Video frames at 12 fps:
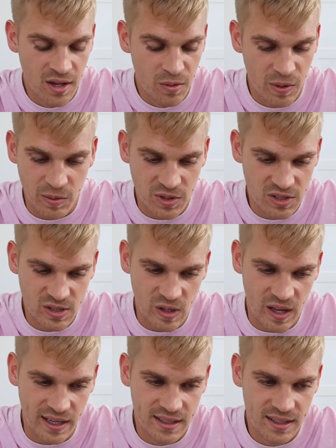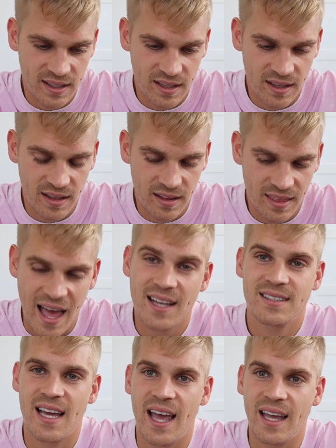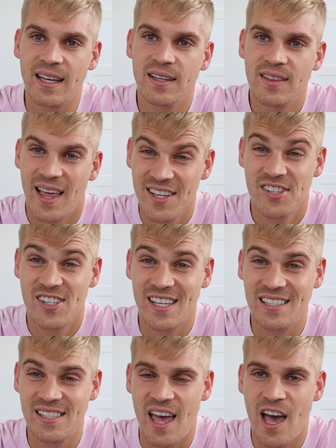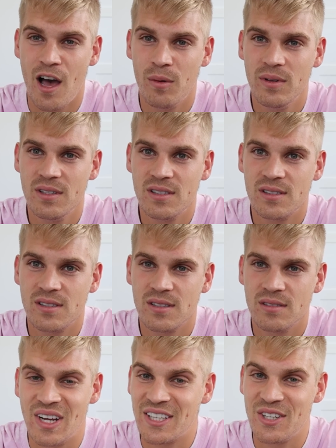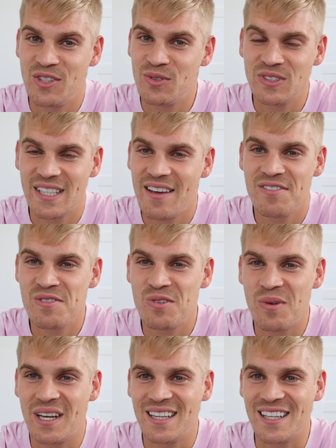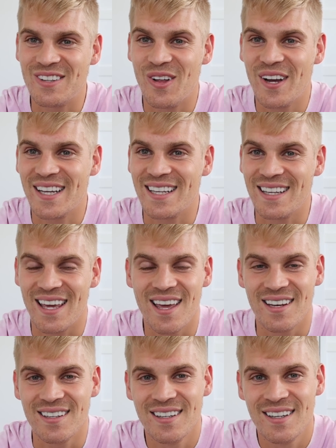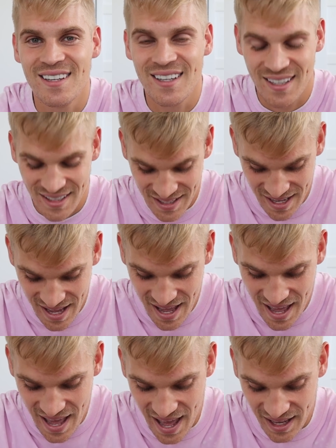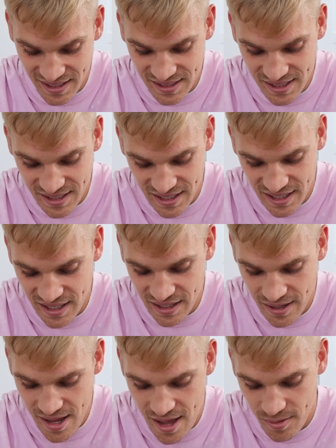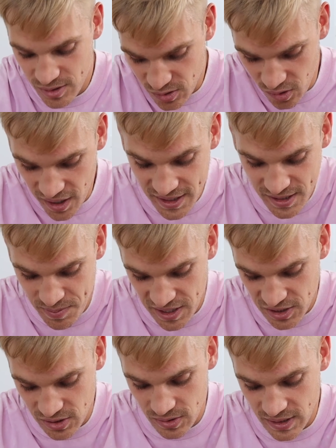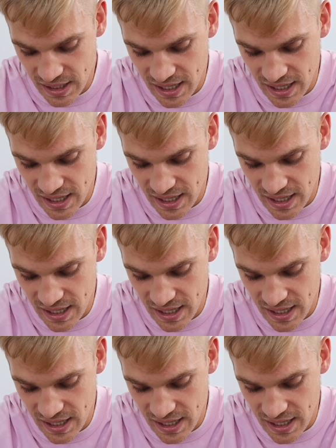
we were just like, that day, that 6 hours, like, you'll never do anything like it again. And it was quite a special